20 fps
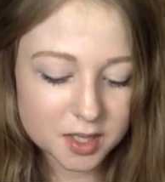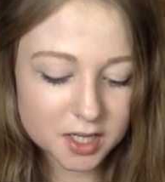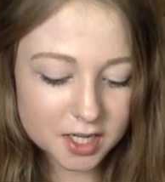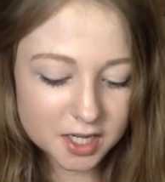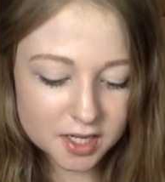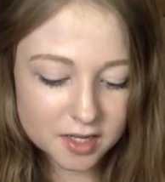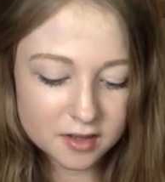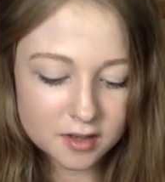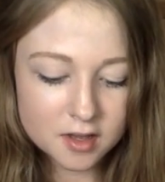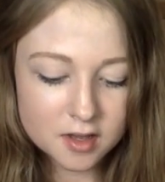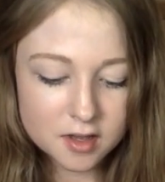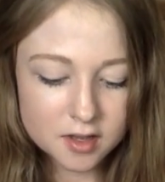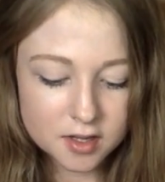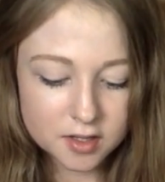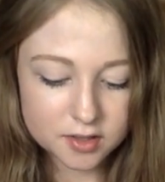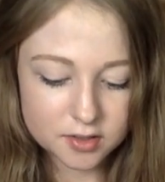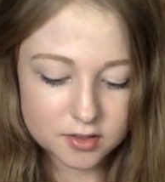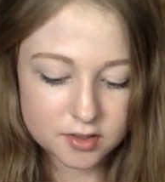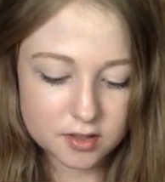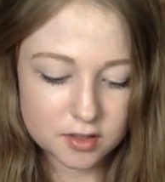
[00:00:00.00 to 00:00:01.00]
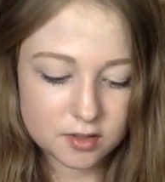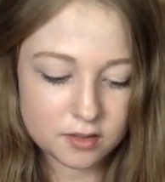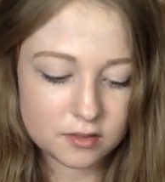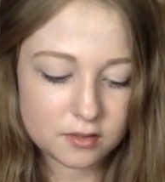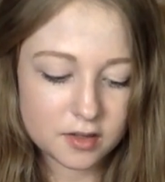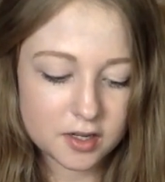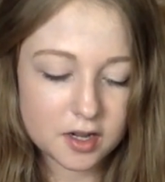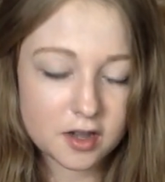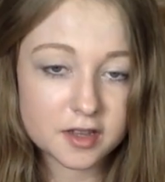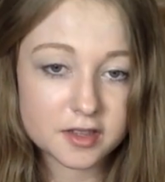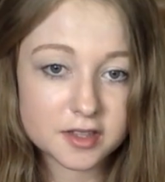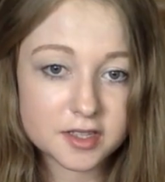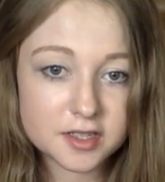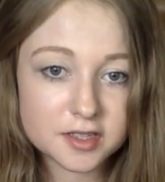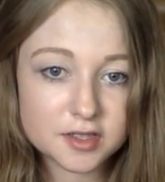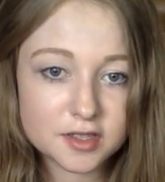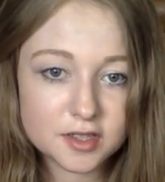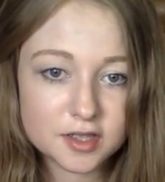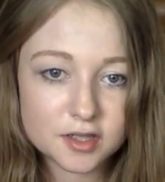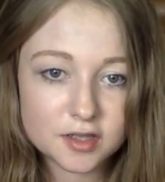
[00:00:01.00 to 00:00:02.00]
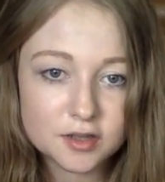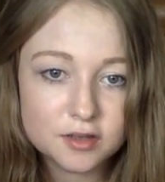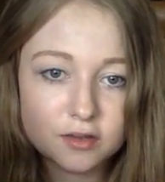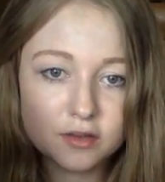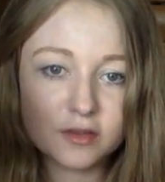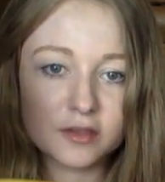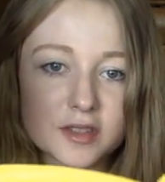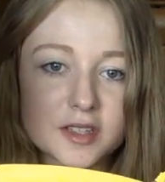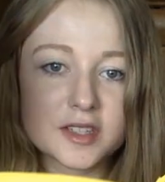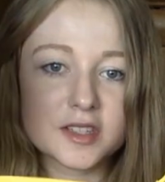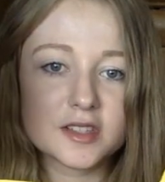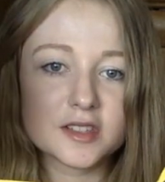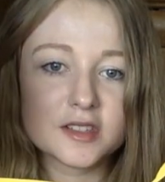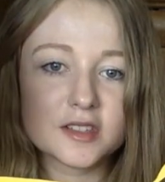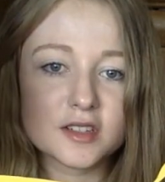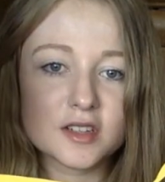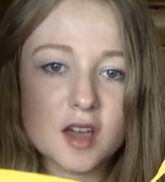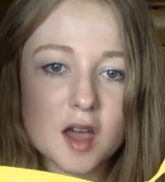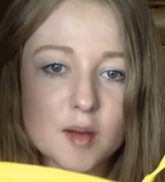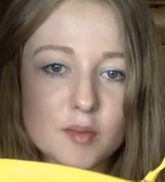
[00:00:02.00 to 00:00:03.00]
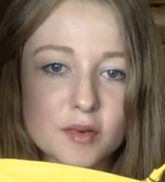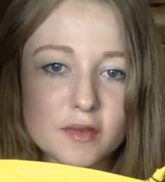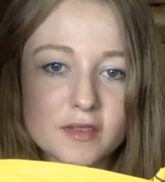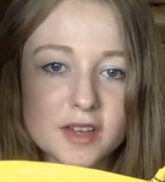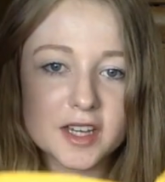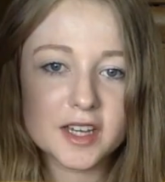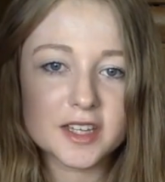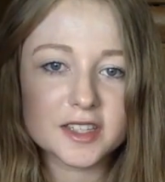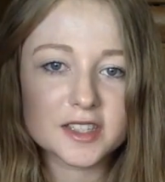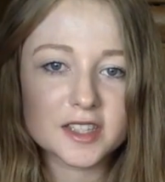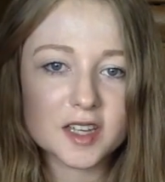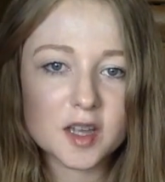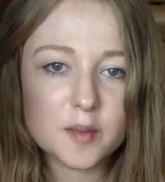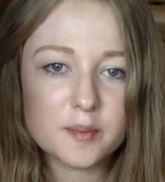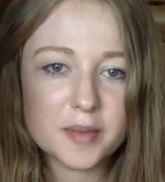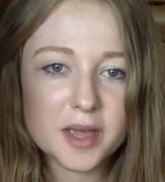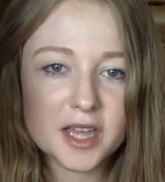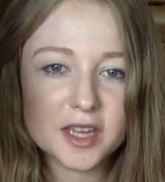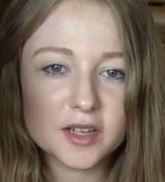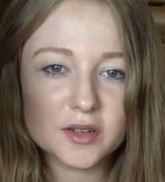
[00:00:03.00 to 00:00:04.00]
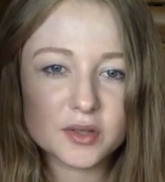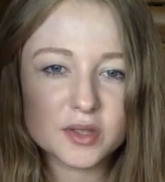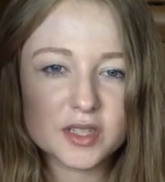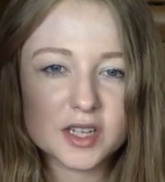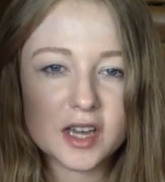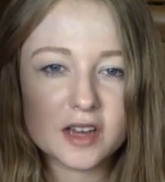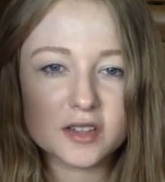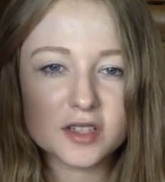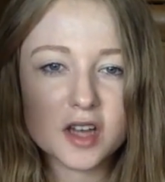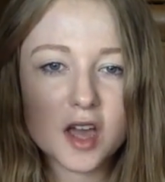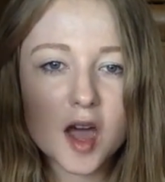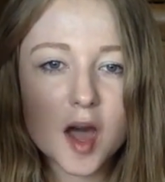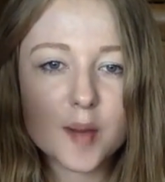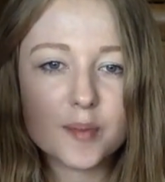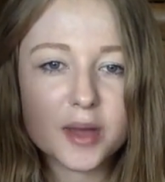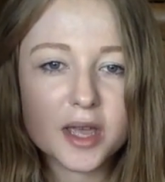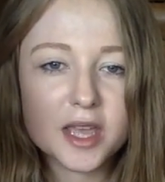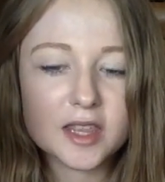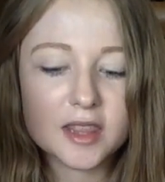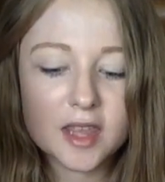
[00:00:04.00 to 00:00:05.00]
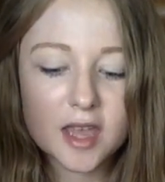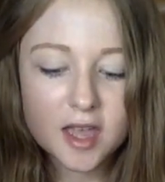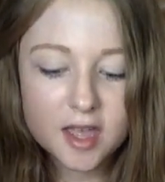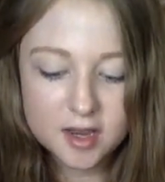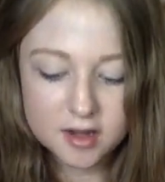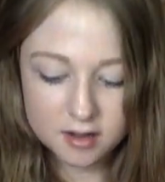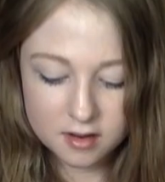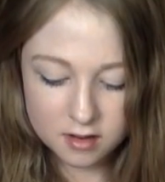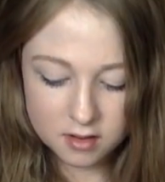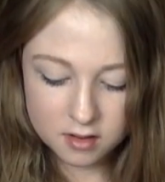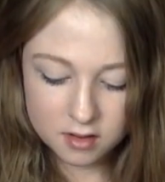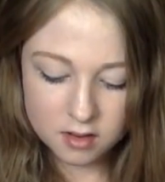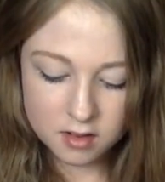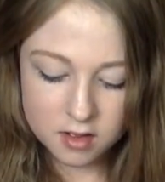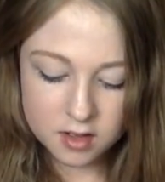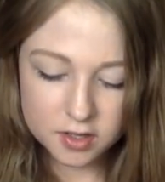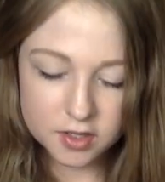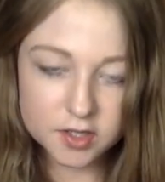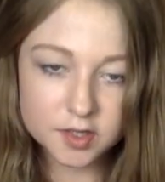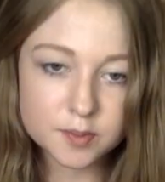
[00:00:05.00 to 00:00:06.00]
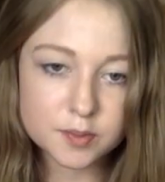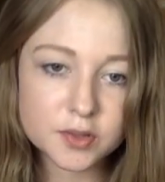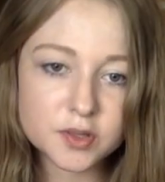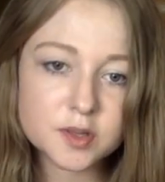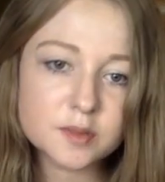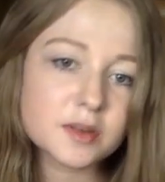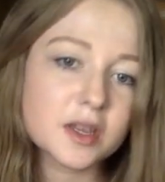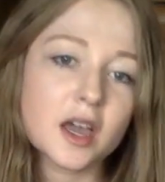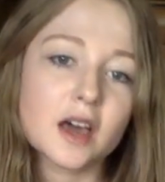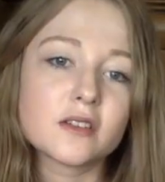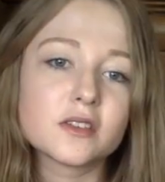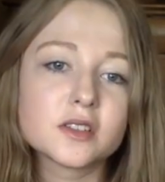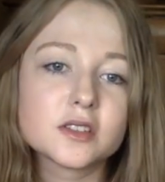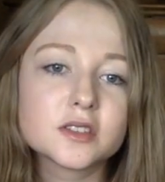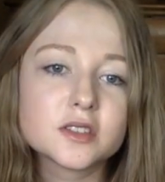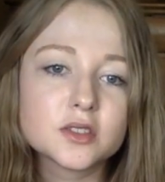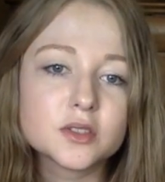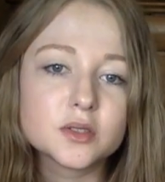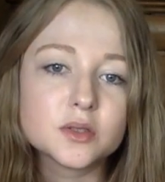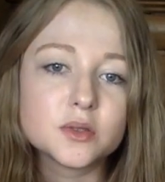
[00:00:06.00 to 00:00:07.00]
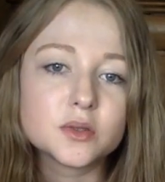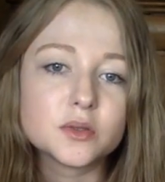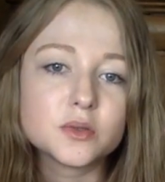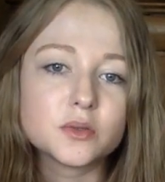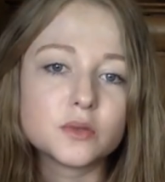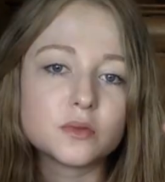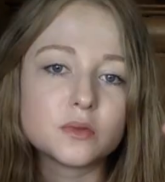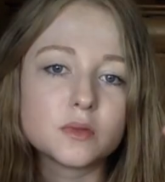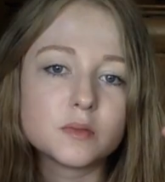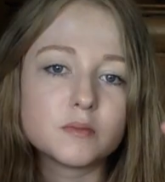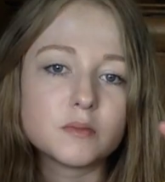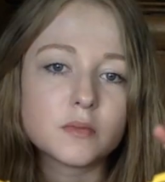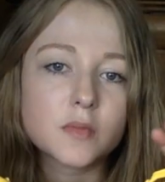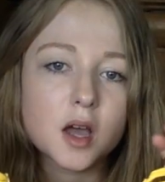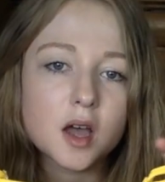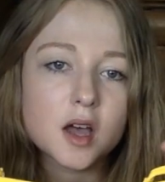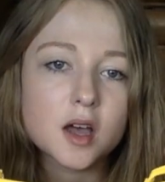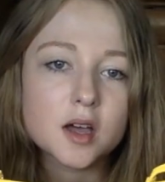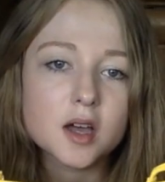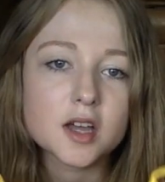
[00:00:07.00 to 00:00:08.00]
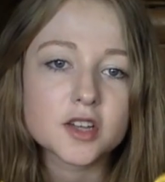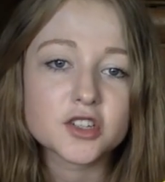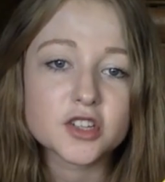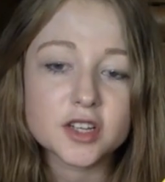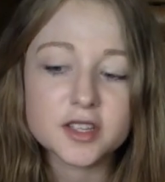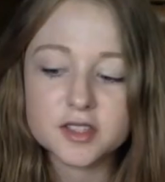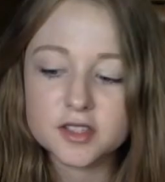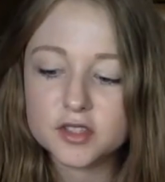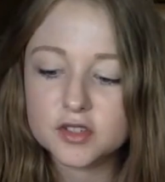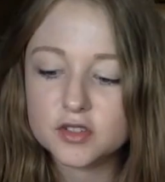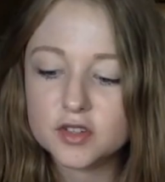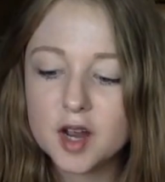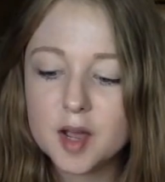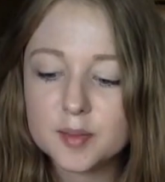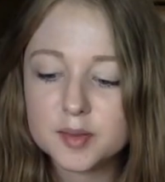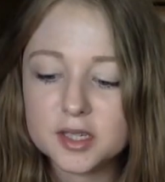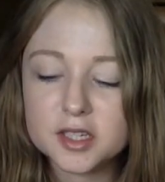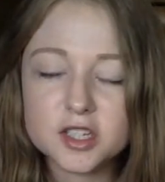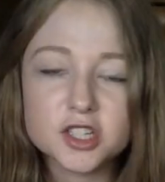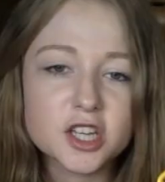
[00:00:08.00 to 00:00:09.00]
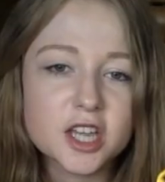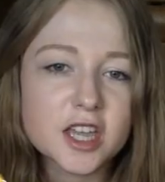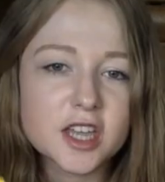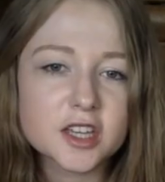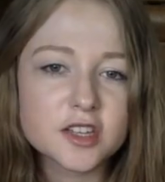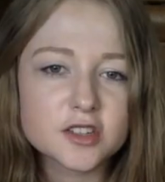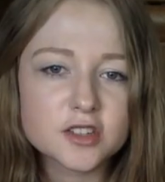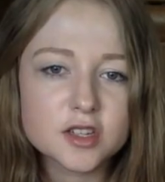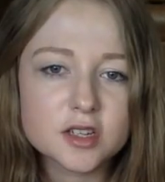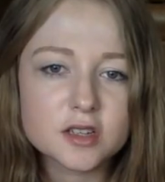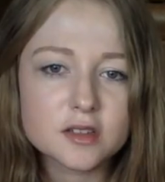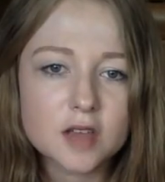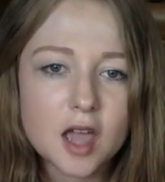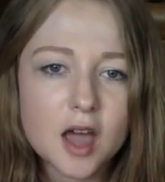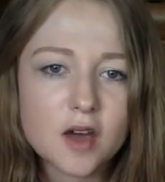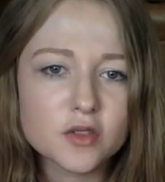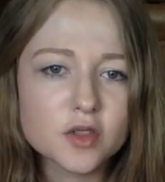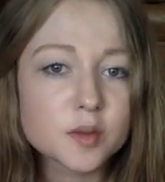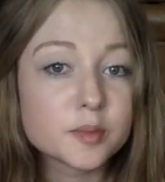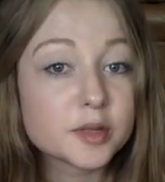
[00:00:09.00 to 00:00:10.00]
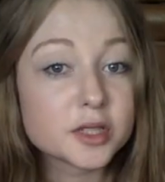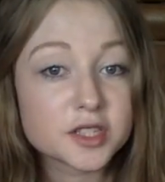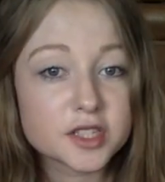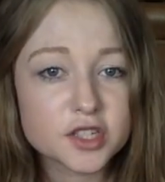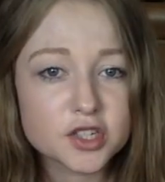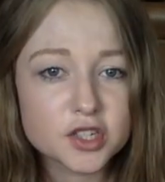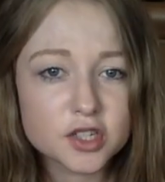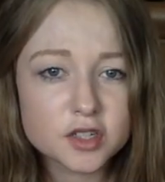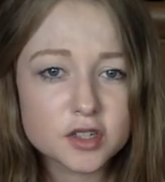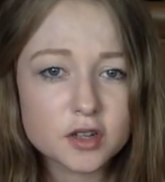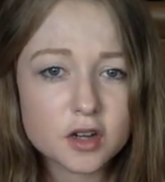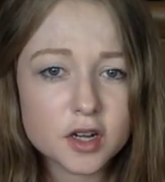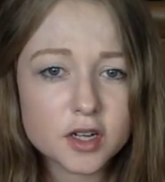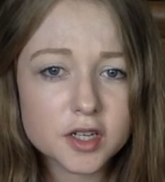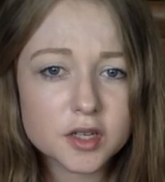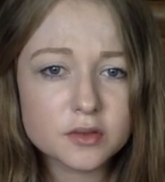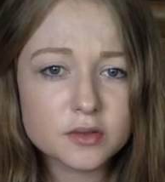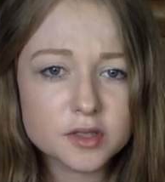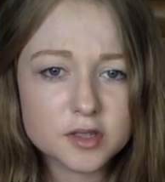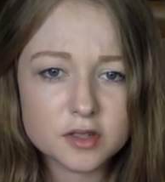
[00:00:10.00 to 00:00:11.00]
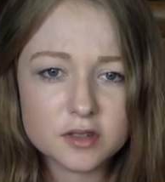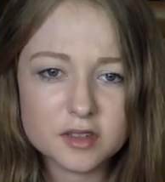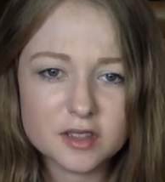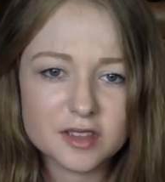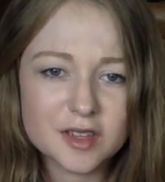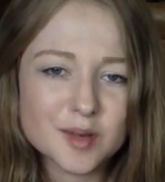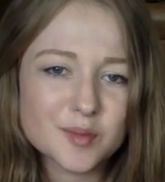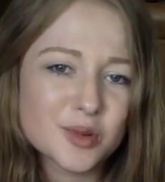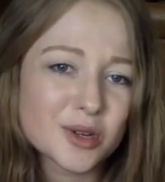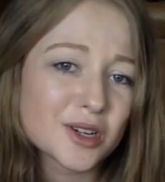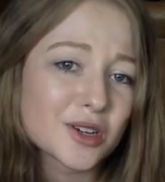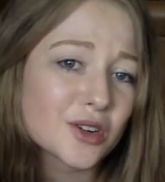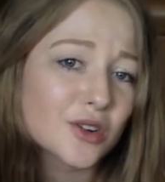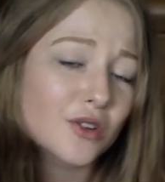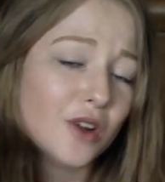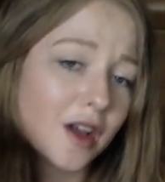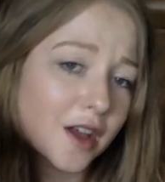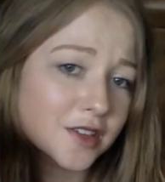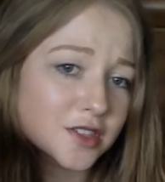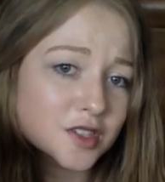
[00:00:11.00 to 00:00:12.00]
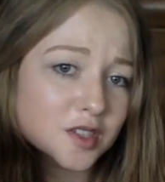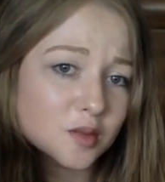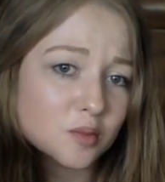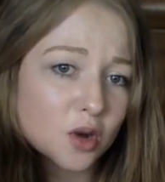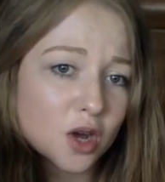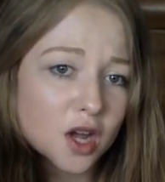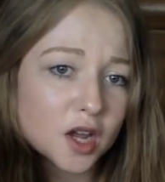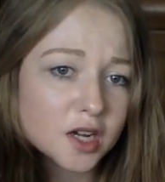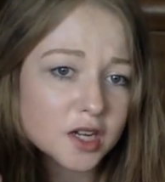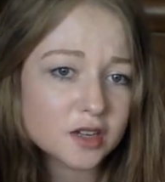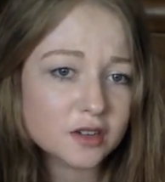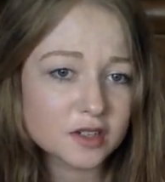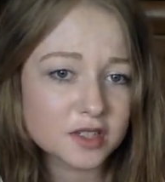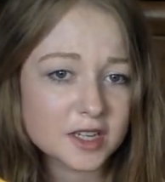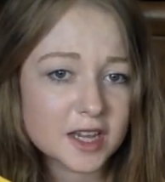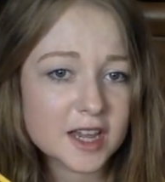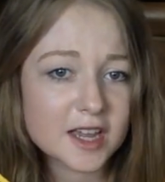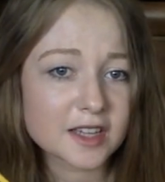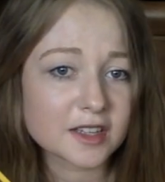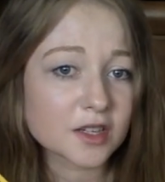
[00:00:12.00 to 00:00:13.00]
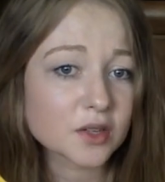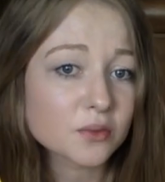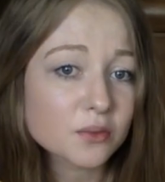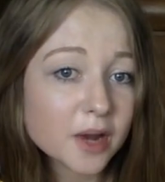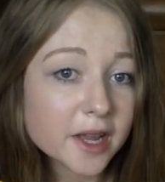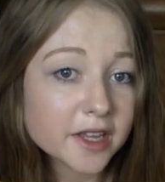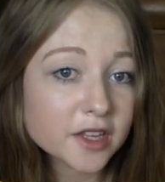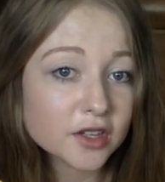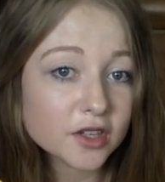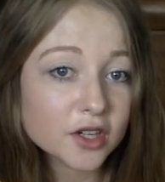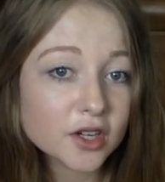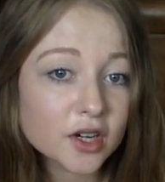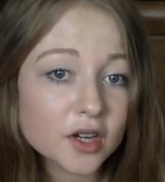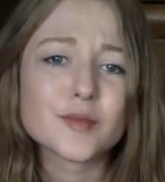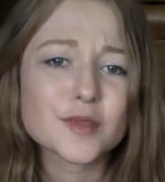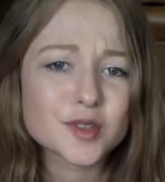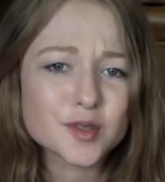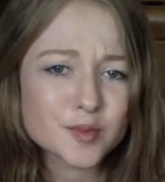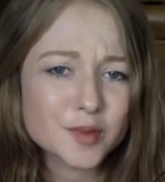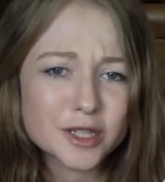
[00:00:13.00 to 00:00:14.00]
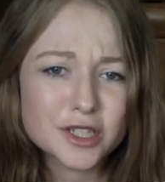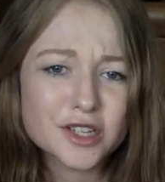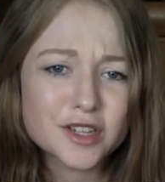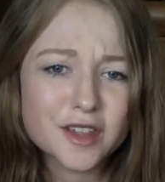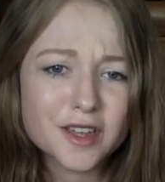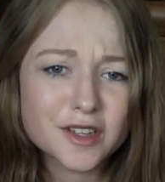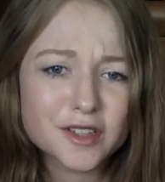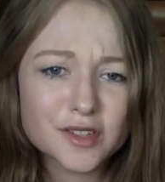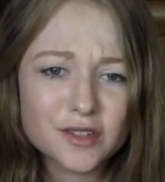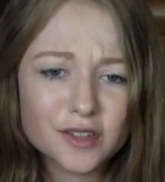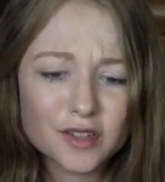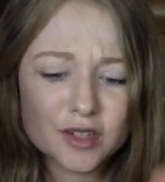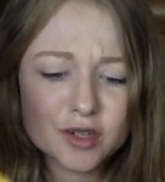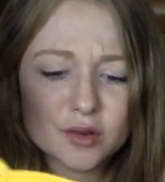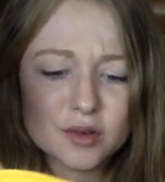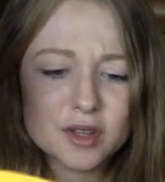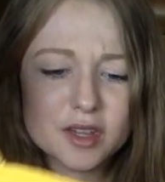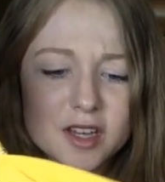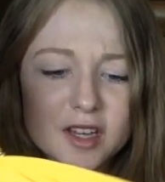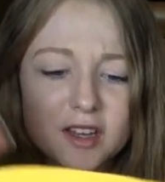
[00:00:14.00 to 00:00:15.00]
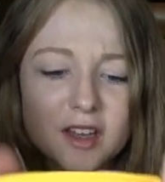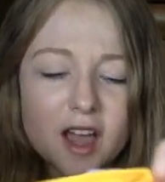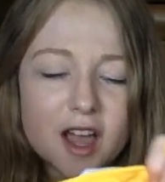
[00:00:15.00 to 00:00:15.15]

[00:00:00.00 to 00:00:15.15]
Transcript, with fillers: money. So I got this too. This is the top of it. It's like a bandeau style top and then you're supposed to be able to uh, adjust the straps, like change how they're positioned on you. So you can like put it across your body, you can tie it like regular. There's a bunch of things you can do with it.